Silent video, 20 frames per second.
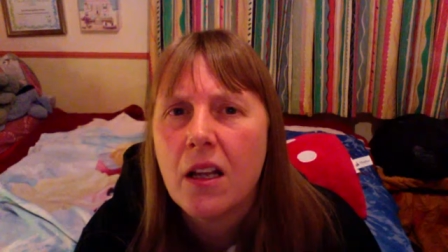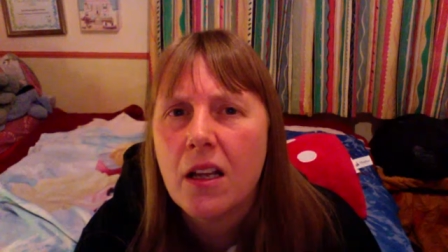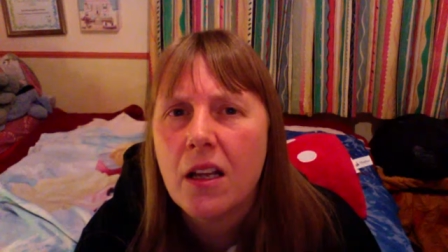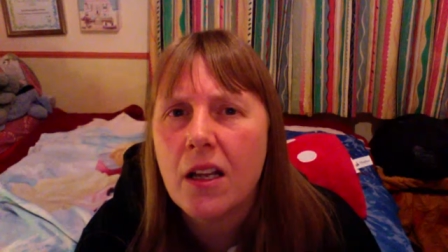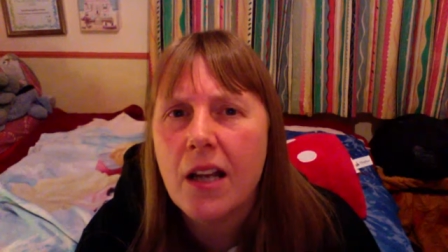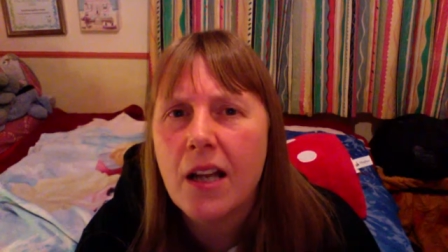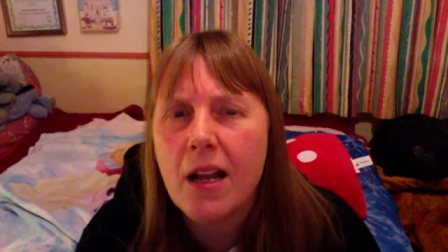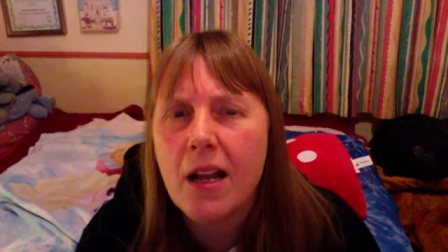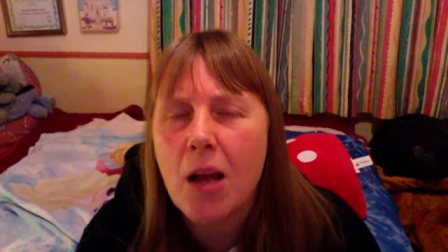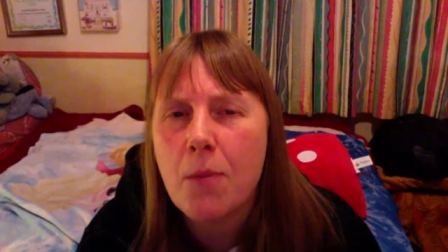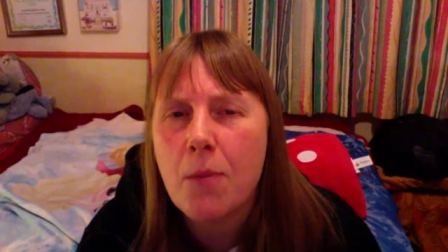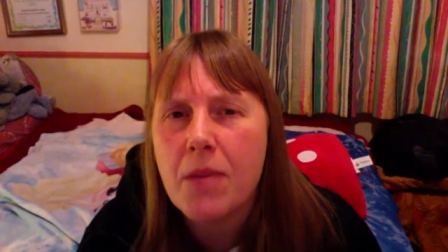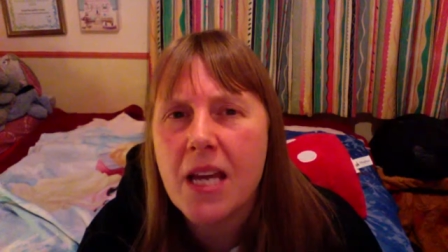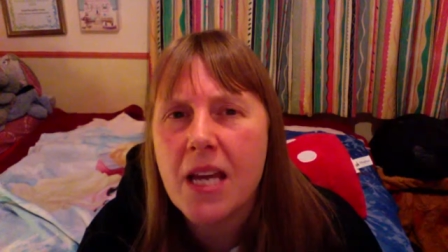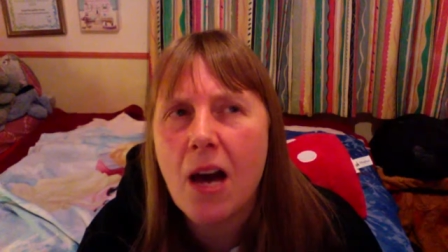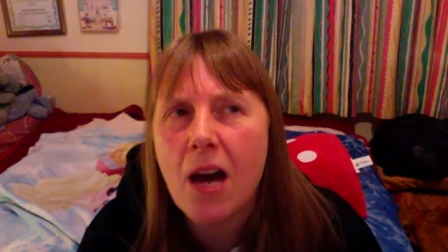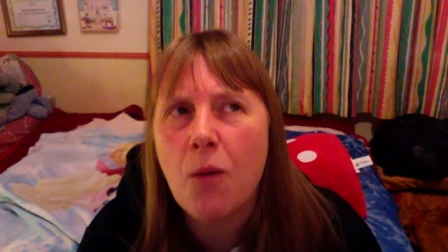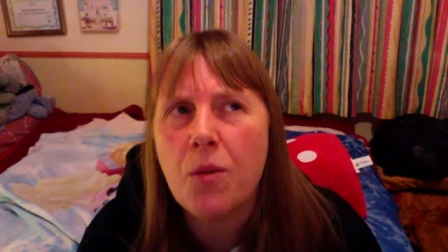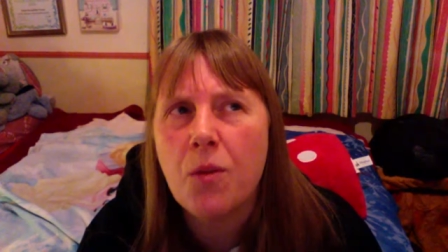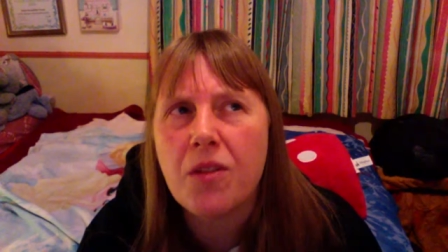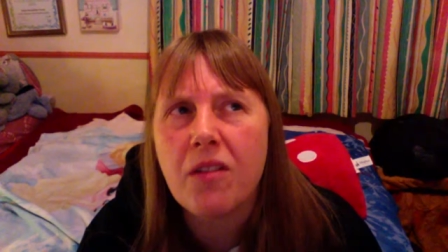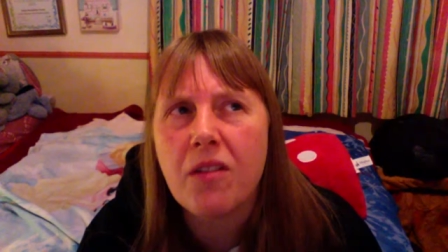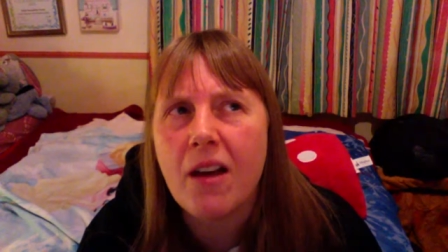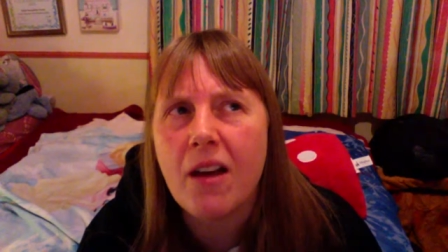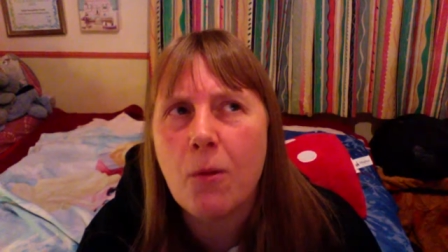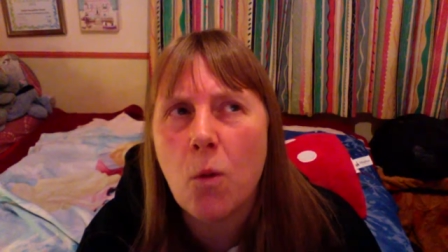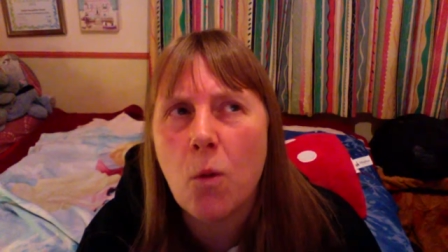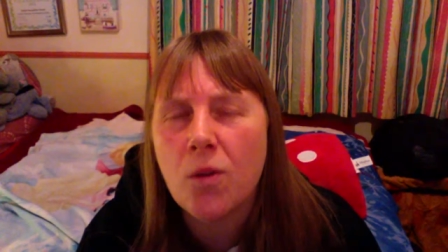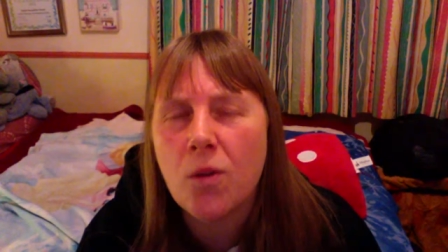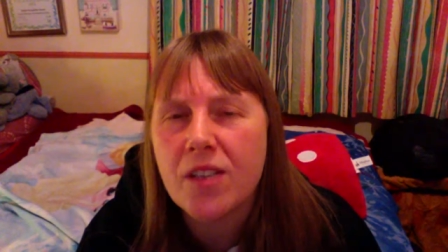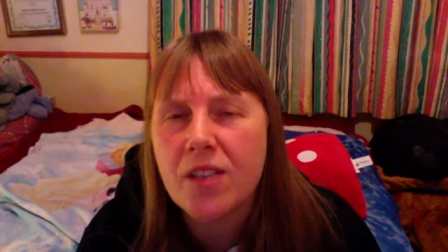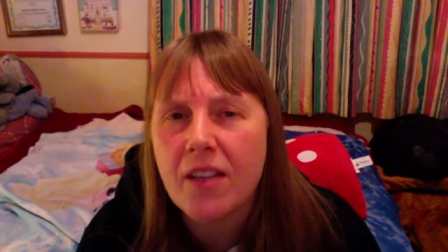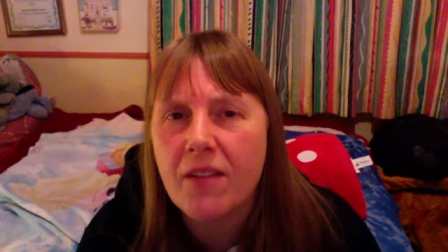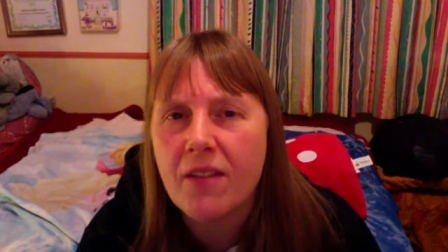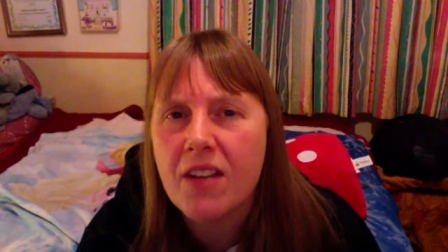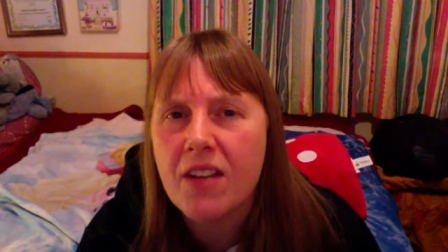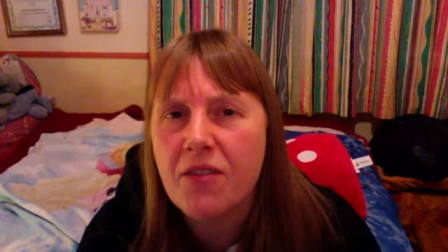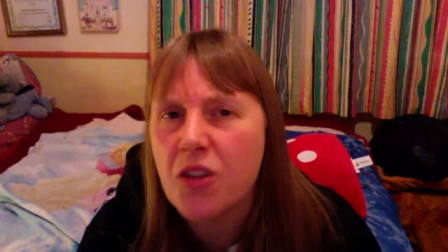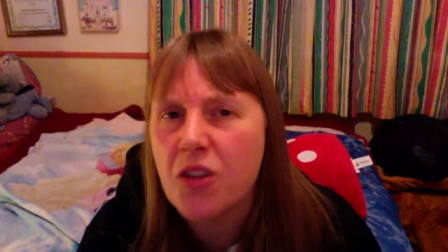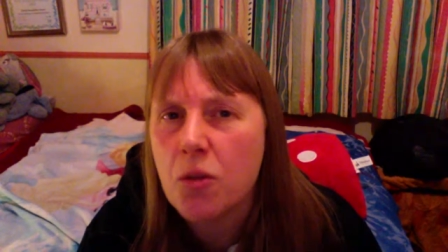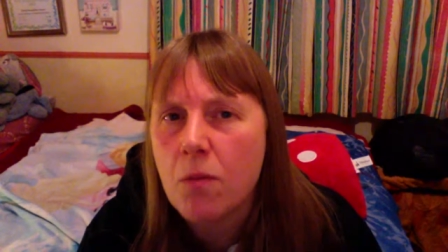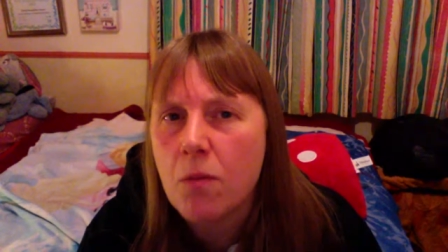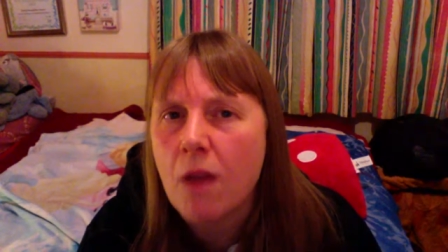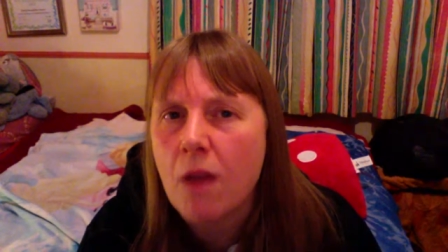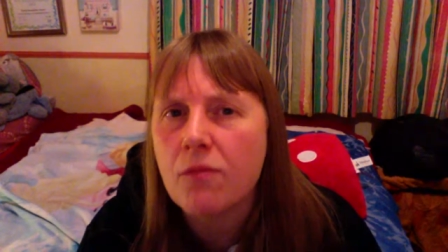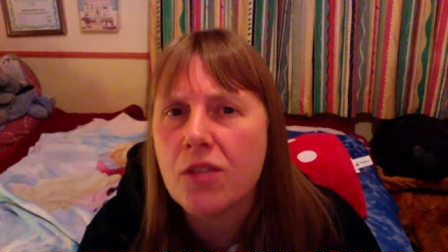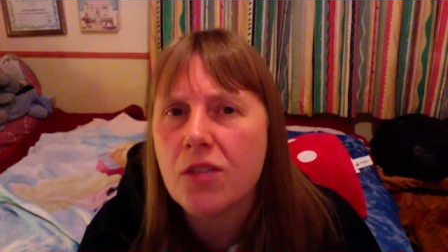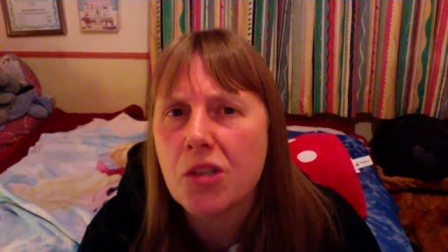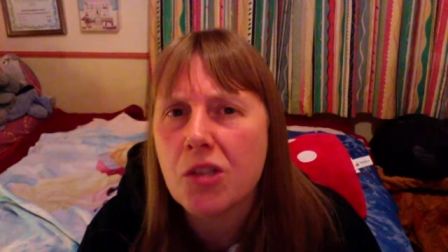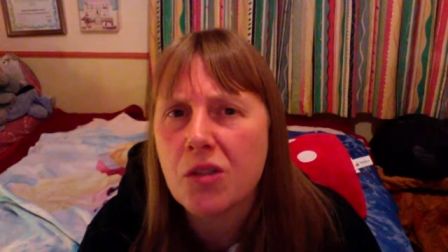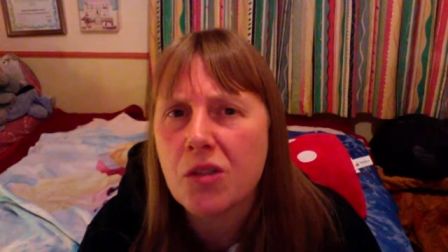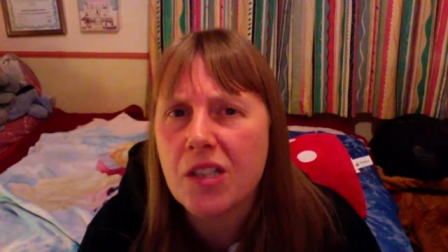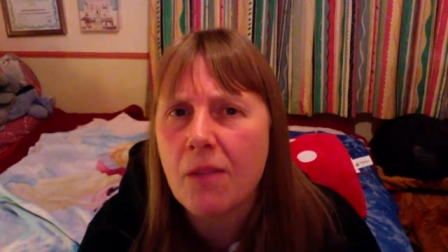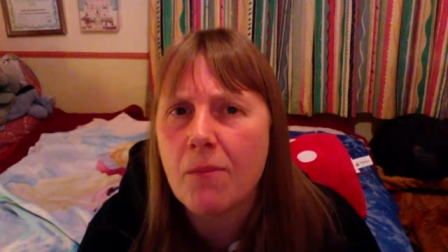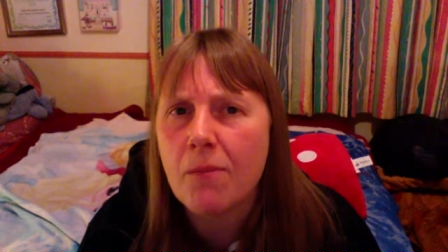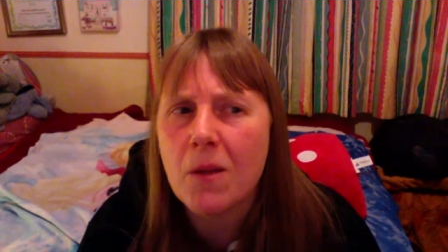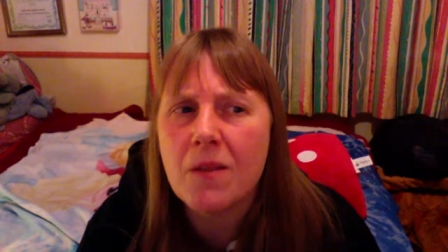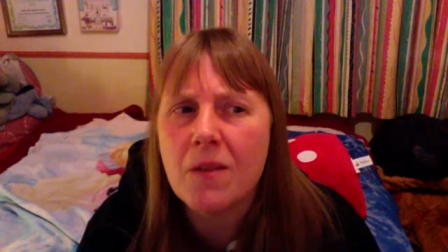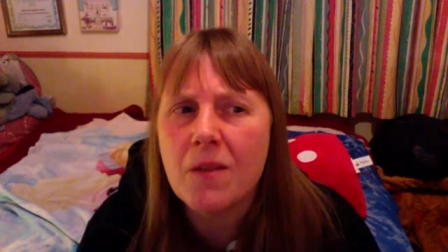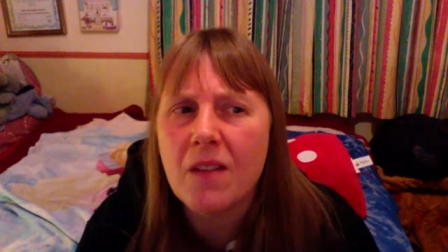you know, like meet up with like once every few months or something,